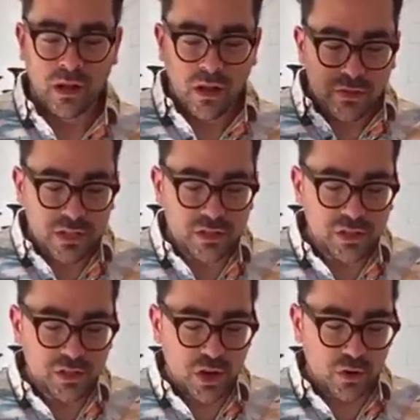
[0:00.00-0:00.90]
this is
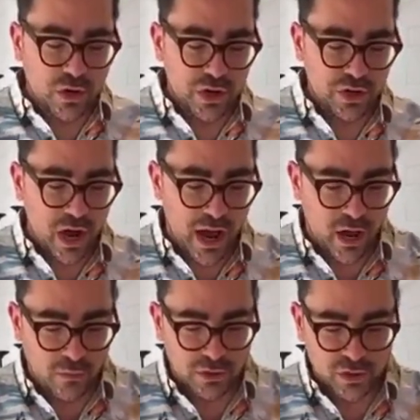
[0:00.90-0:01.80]
so good, I
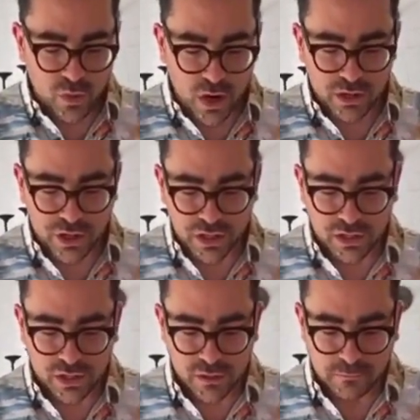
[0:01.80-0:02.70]
almost want to
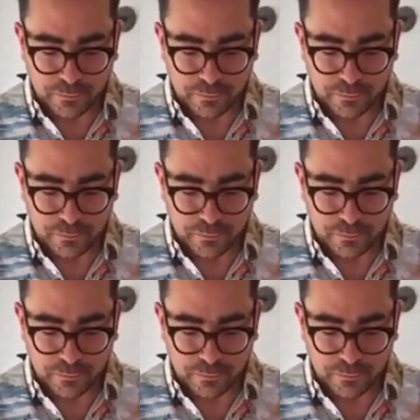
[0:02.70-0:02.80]
just